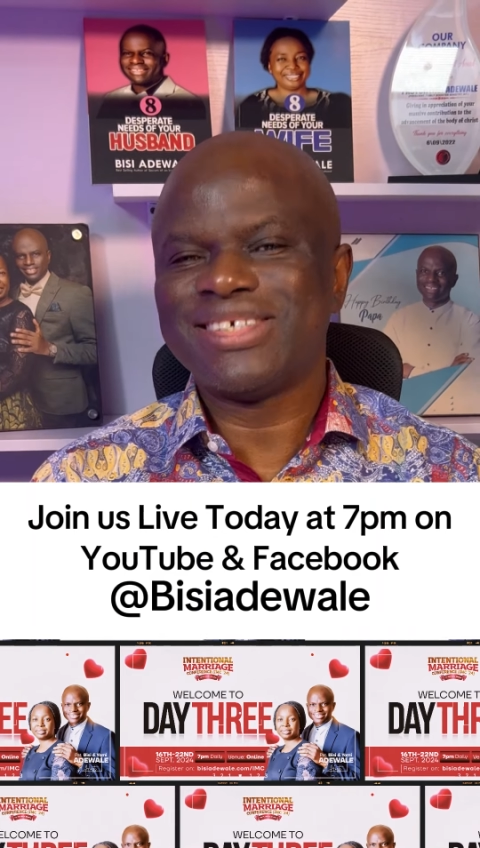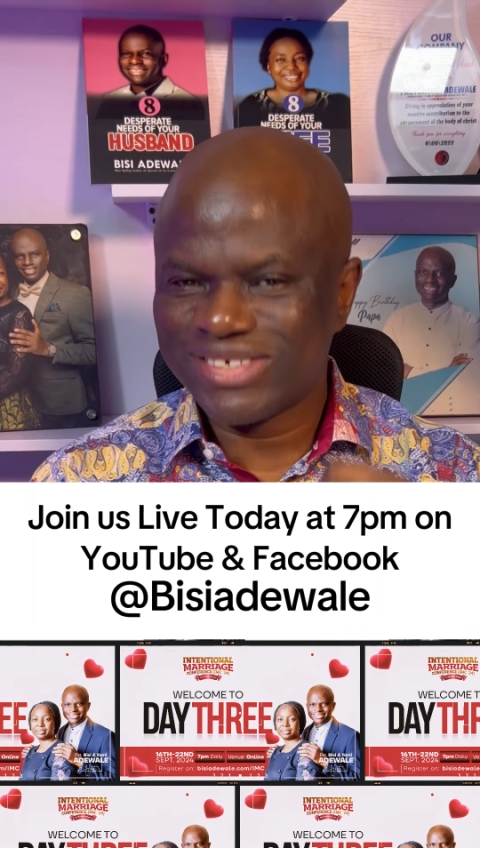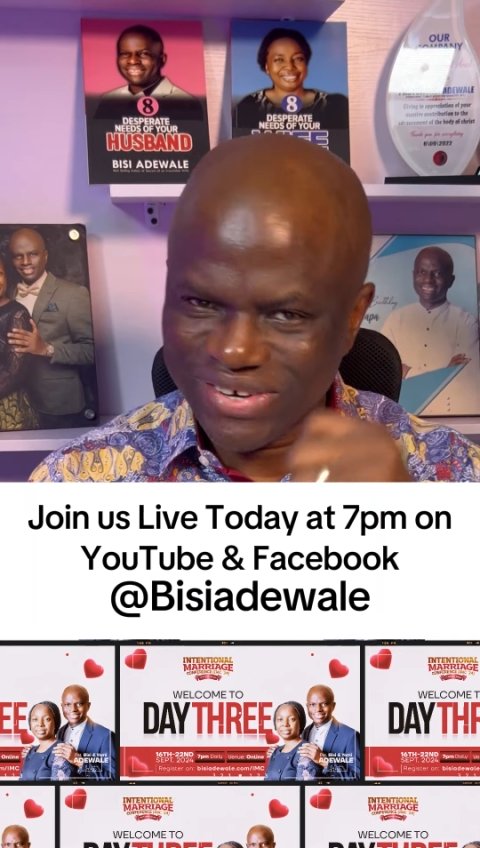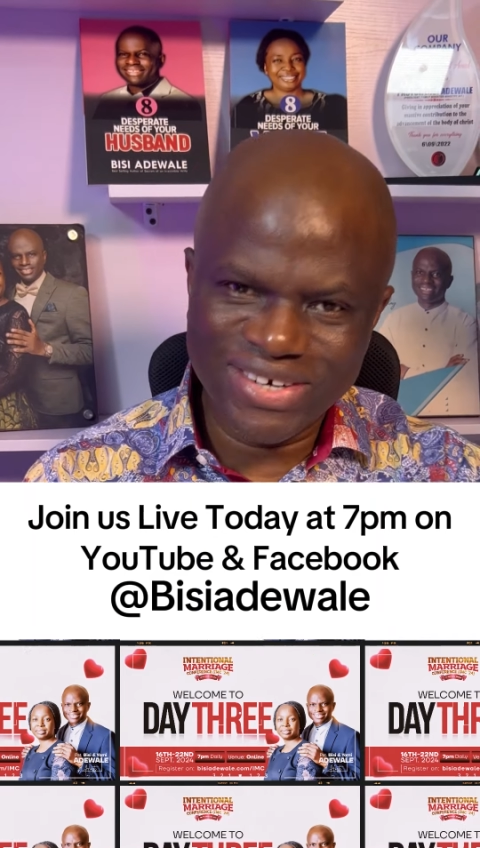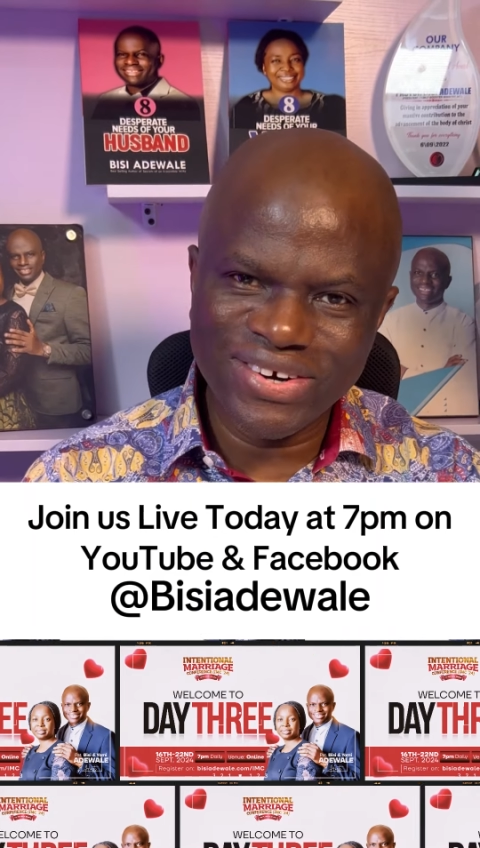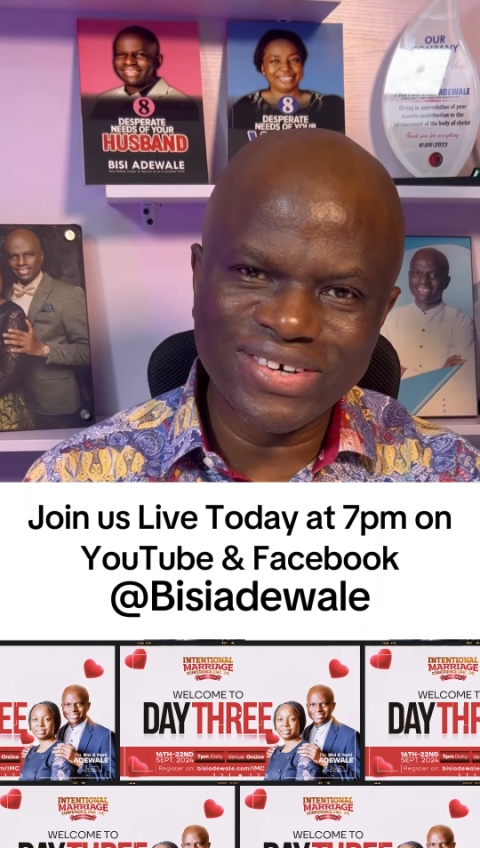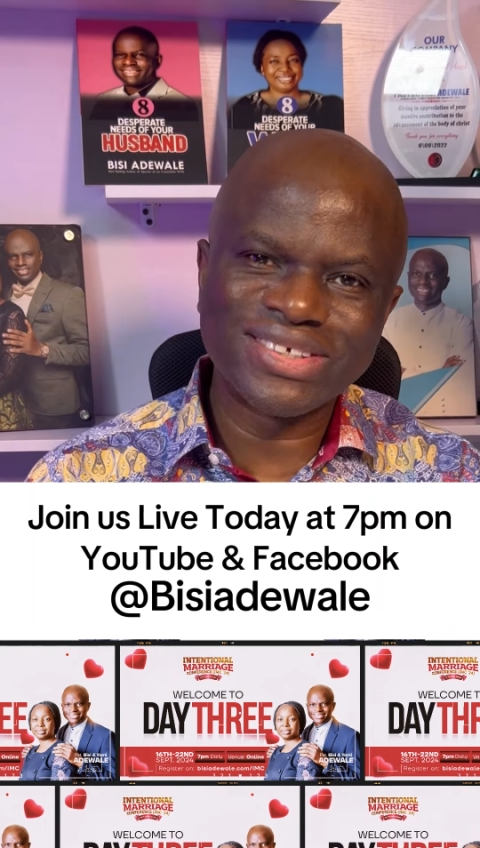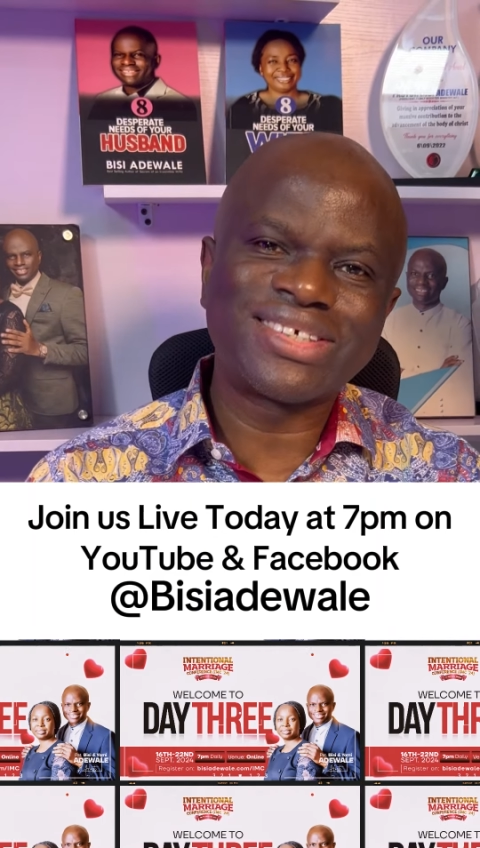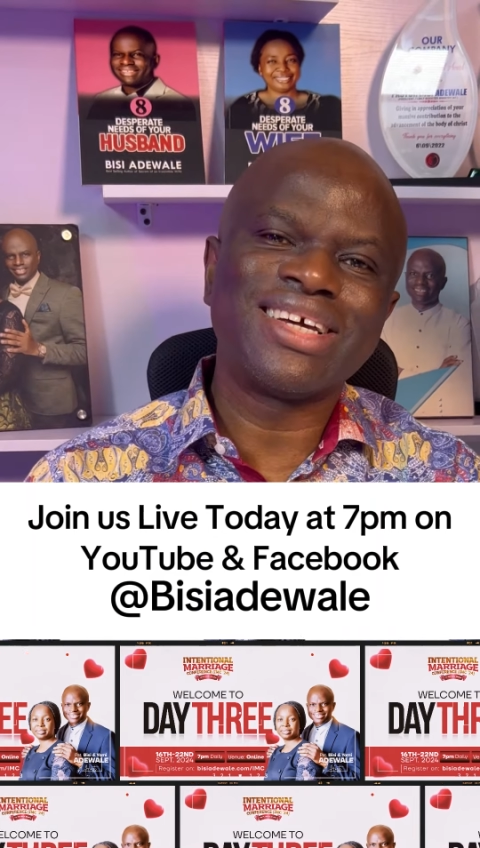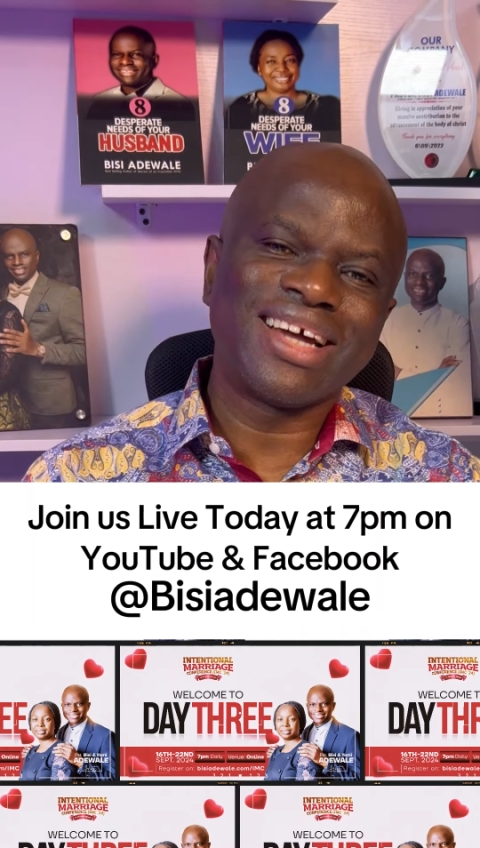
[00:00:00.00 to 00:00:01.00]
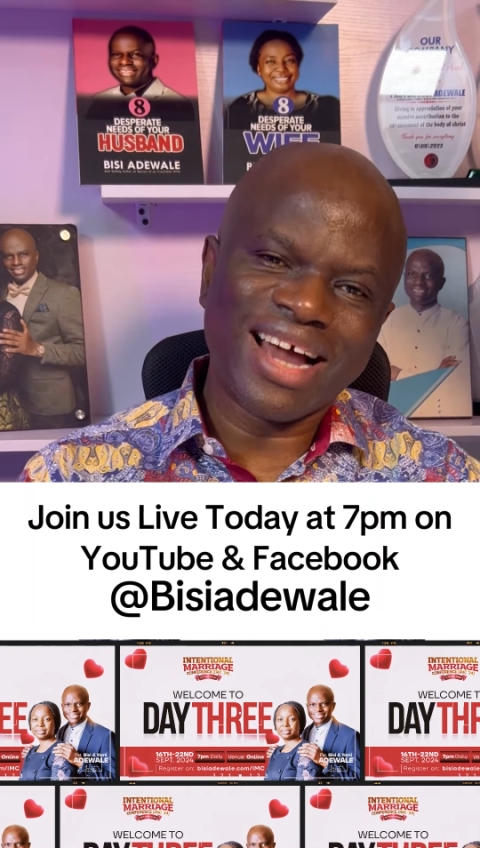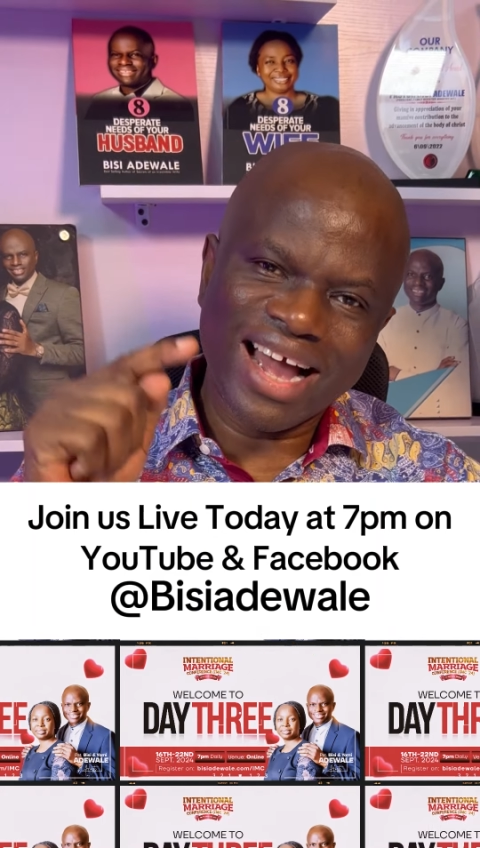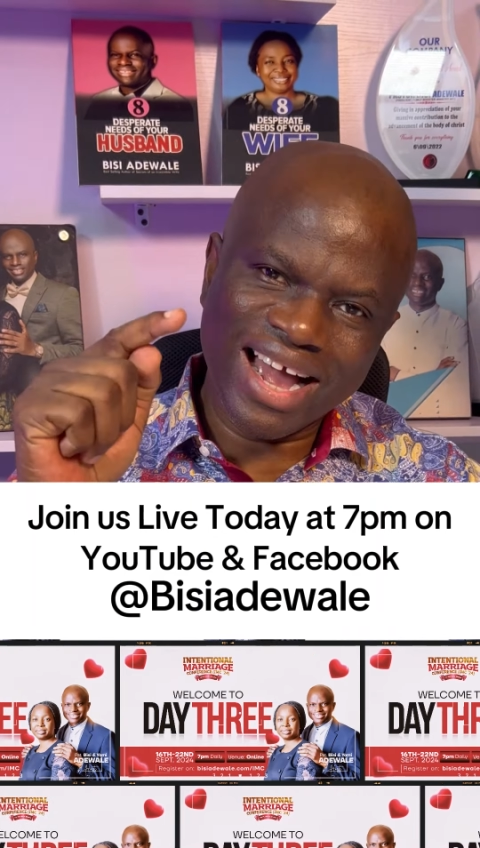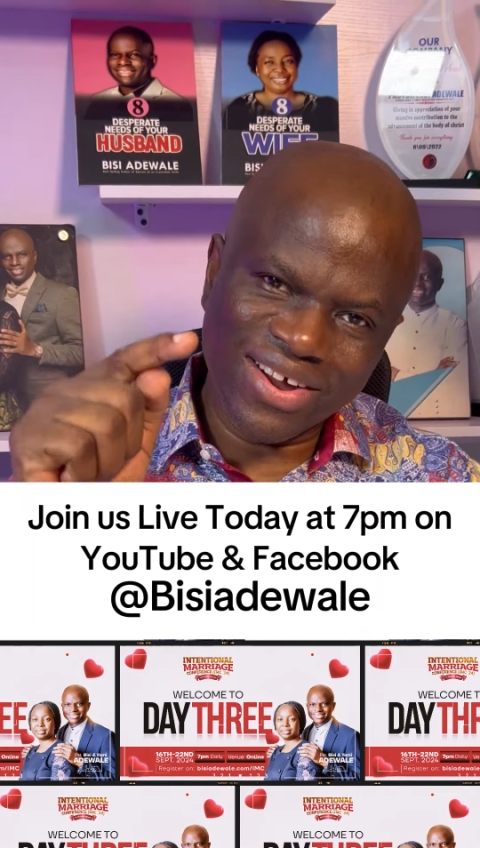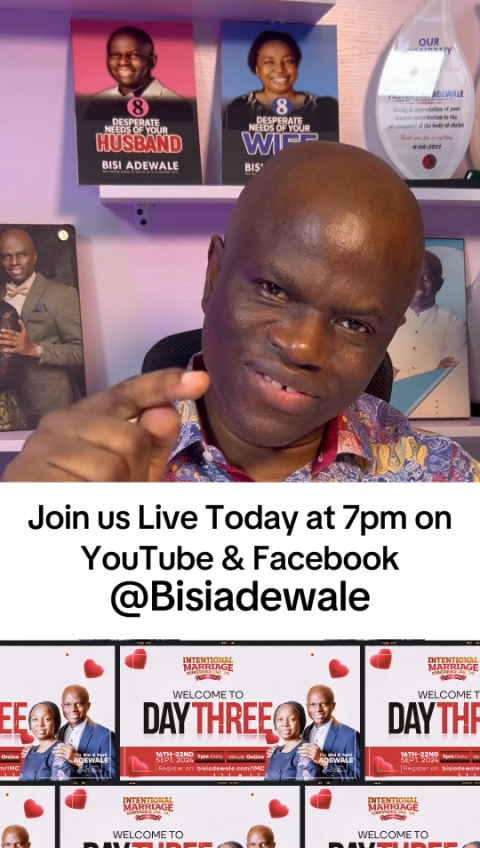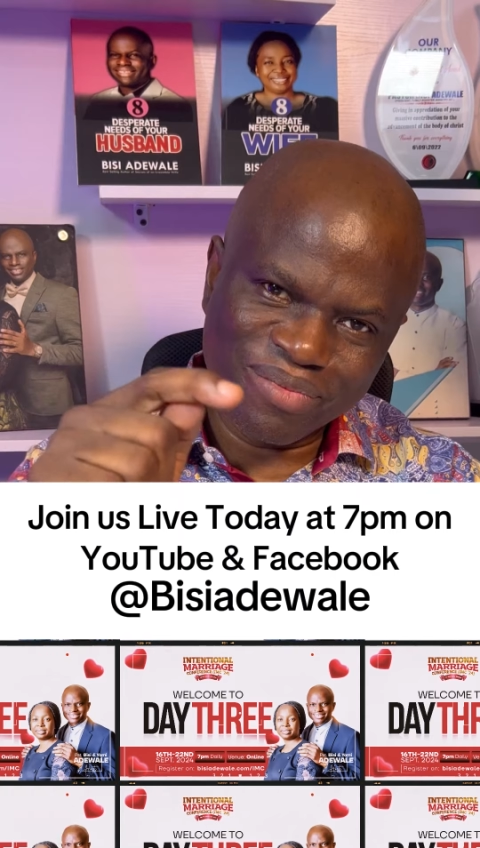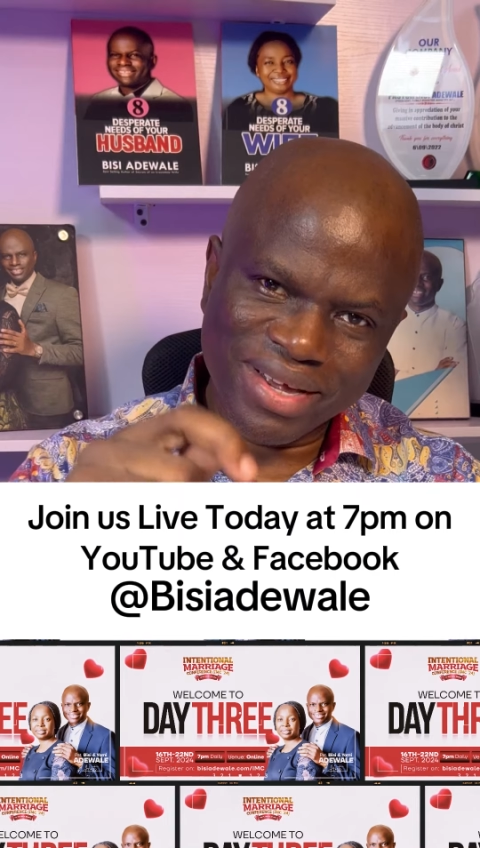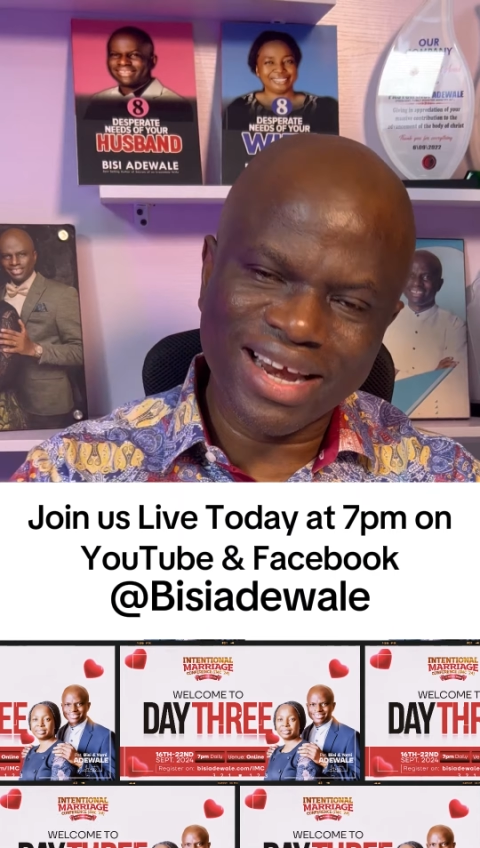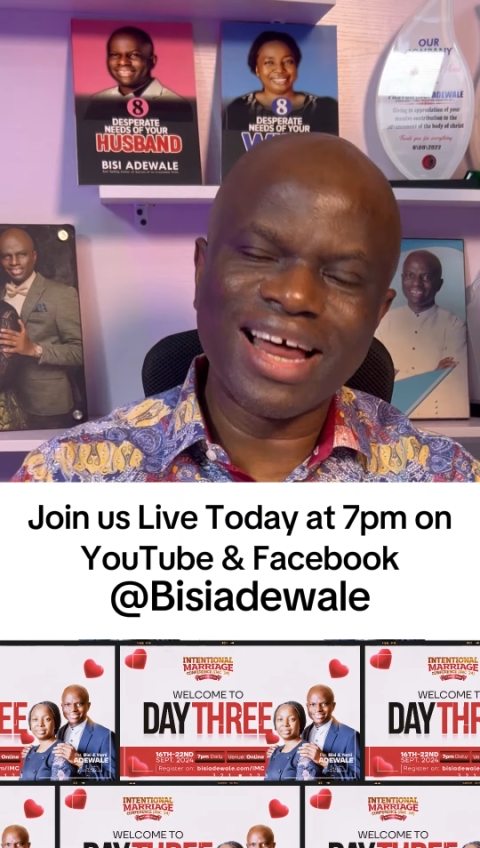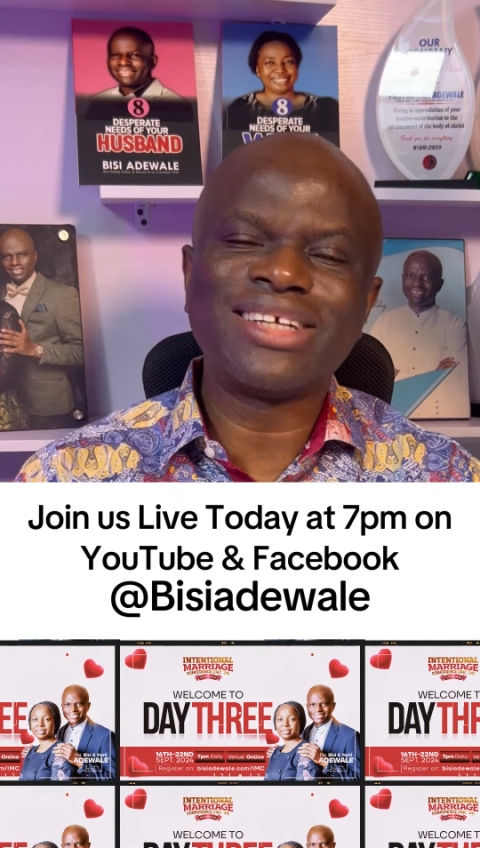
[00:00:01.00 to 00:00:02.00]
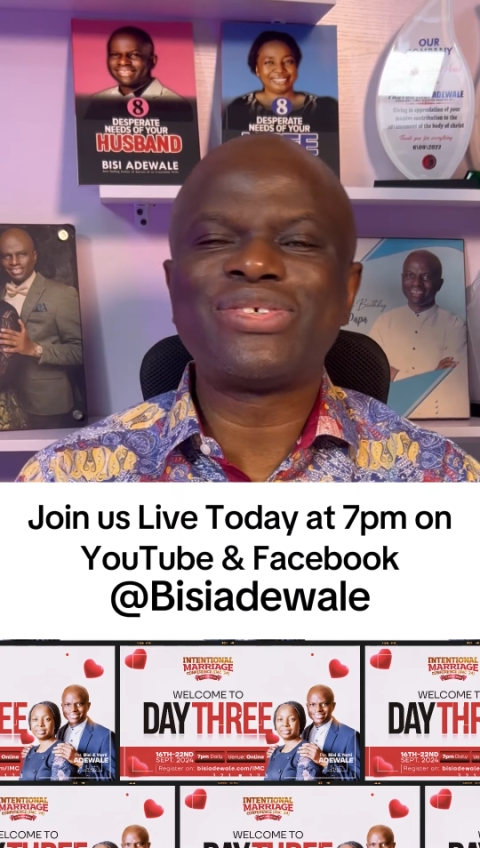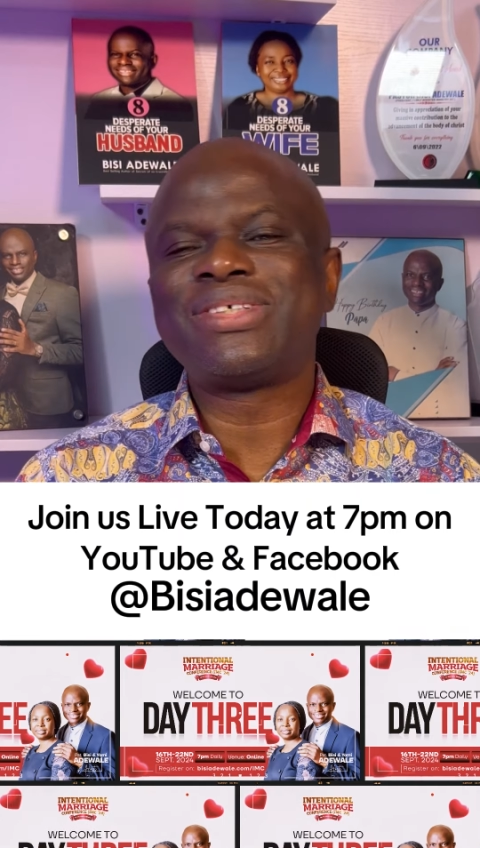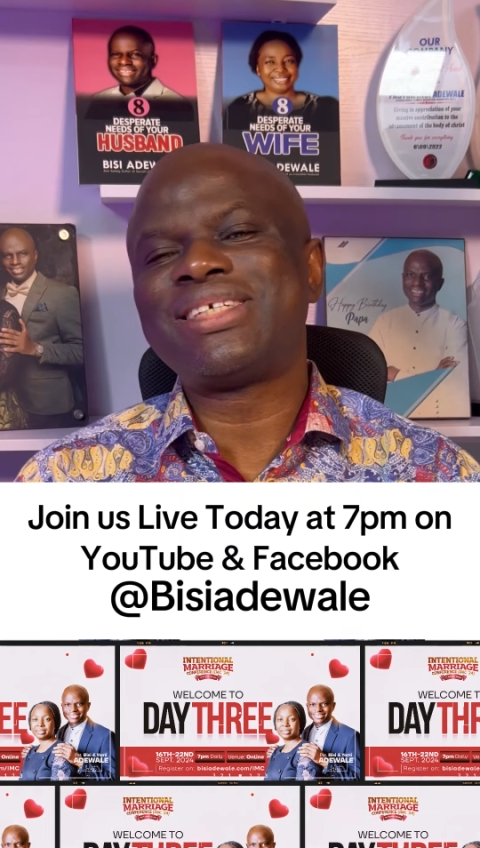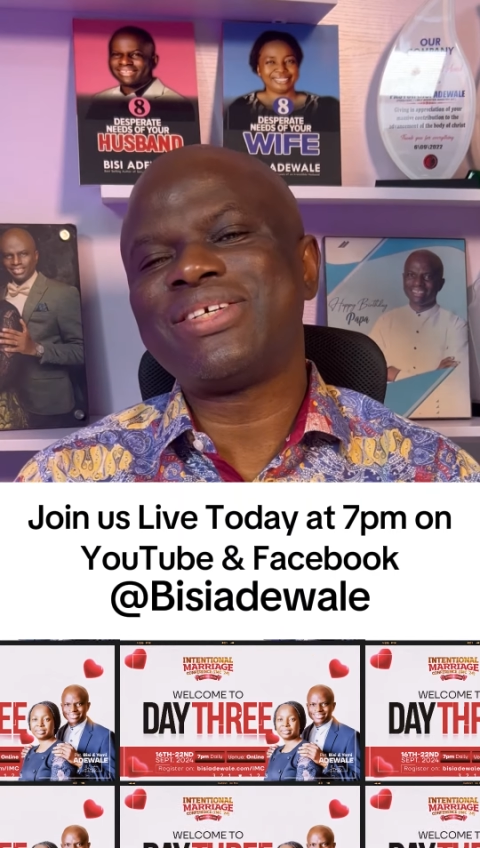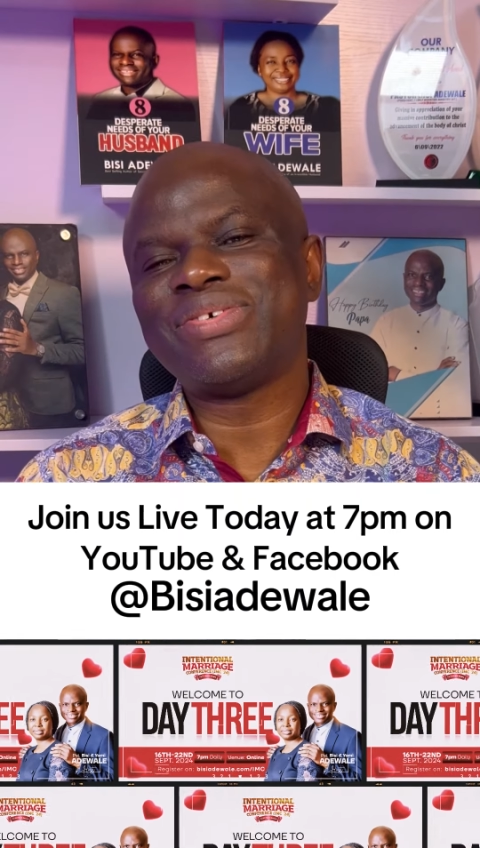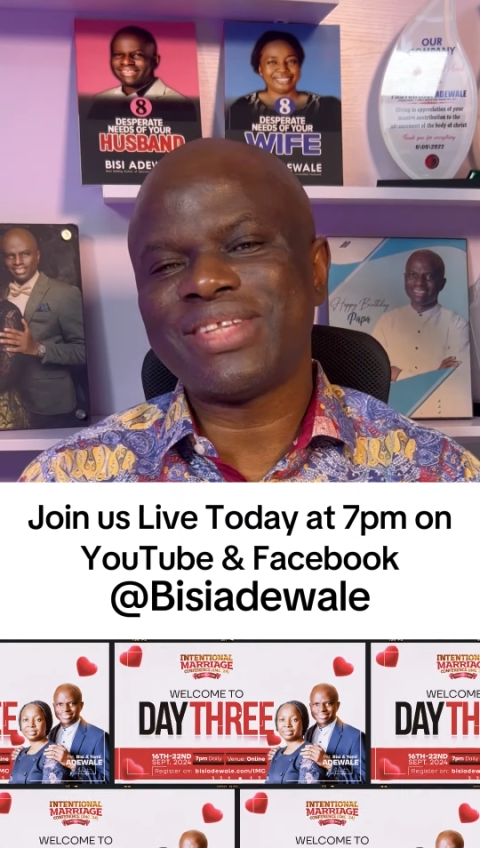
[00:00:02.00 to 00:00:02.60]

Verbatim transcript: Join us. I will be glad to see you